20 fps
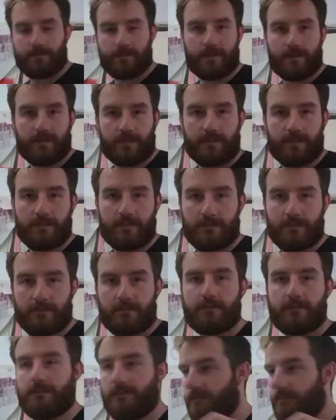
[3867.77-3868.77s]
the middle of
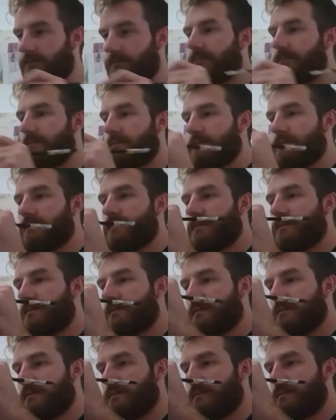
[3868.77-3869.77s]
these two
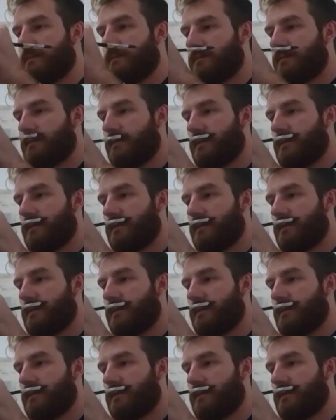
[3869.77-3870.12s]
spaces,